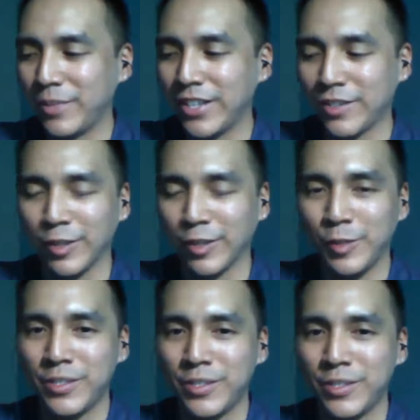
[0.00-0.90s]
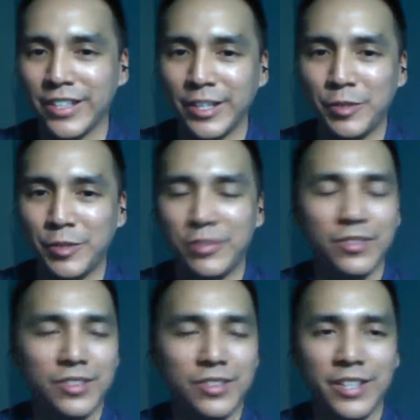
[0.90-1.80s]
that are loose, and I do
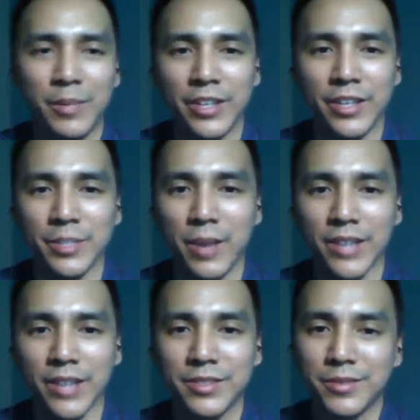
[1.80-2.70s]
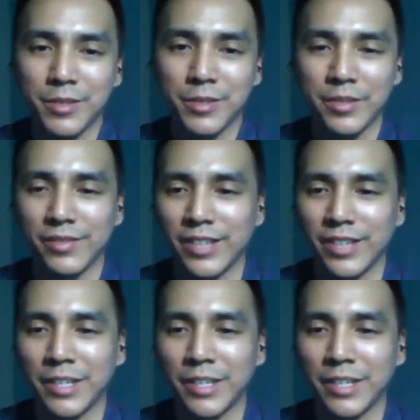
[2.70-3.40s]
keep things boxed. So it depends.